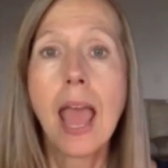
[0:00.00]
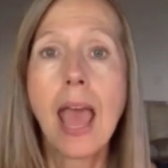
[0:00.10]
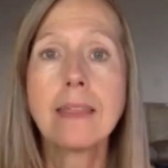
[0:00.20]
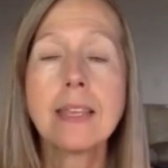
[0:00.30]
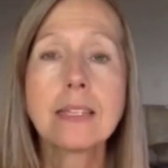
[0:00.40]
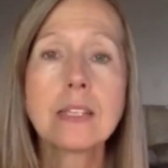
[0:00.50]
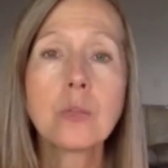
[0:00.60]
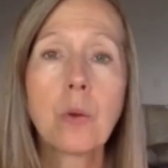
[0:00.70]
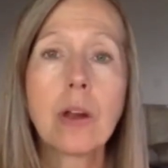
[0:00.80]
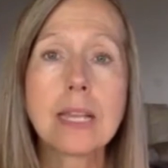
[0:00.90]
And this
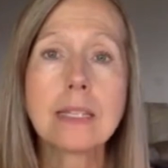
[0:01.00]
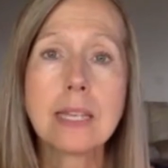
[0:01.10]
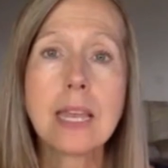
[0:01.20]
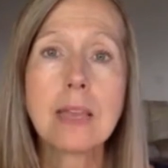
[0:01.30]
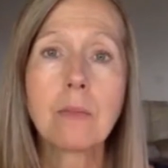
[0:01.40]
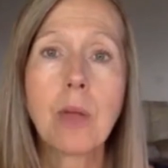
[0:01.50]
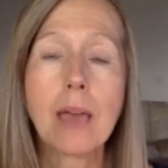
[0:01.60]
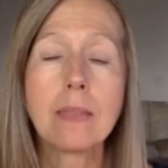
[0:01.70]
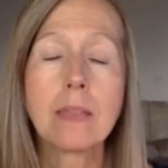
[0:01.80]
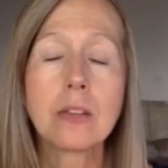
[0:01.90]
is where I see,
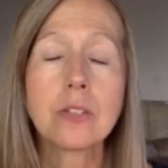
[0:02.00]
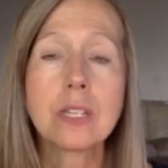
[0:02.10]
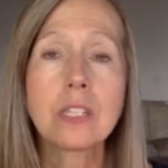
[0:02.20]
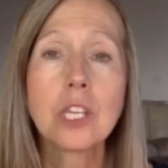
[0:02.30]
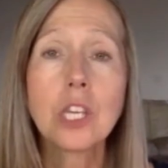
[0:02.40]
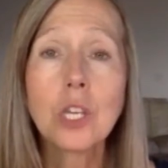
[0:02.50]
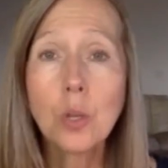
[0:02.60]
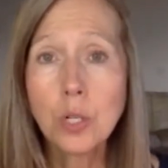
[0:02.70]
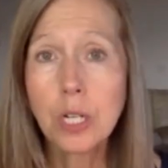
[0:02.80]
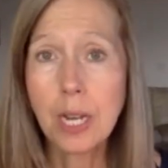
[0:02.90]
and there's this
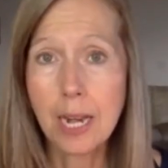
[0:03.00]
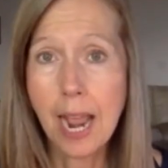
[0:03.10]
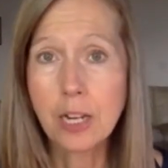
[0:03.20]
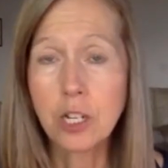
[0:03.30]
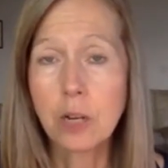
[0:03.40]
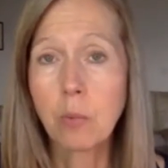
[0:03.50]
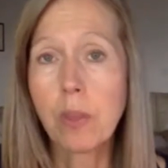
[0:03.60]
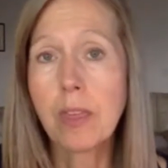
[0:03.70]
huge connection with